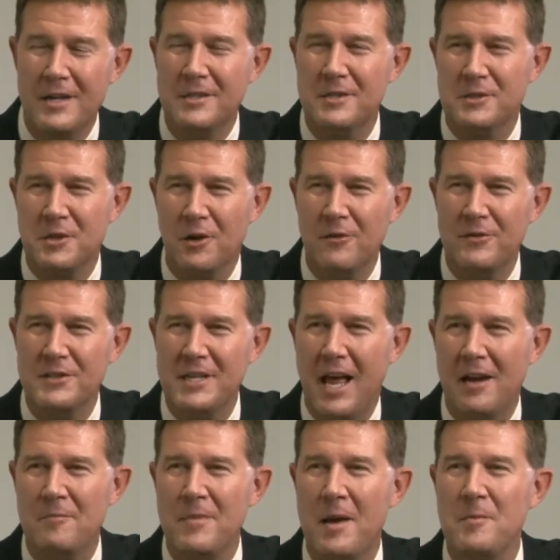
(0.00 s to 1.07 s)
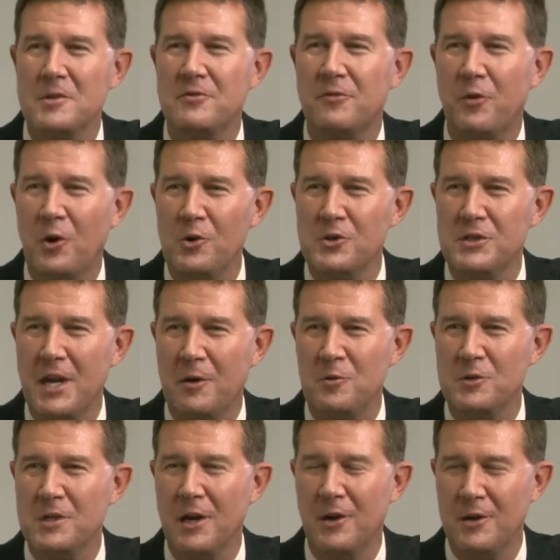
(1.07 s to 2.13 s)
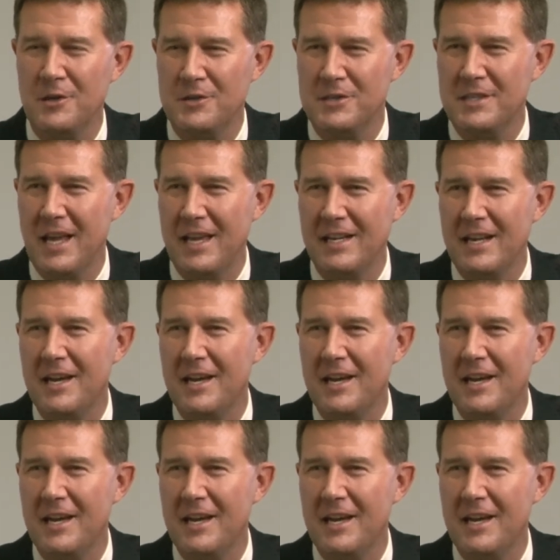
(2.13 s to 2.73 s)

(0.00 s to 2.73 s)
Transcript: to serve as Alabama's first Secretary of State.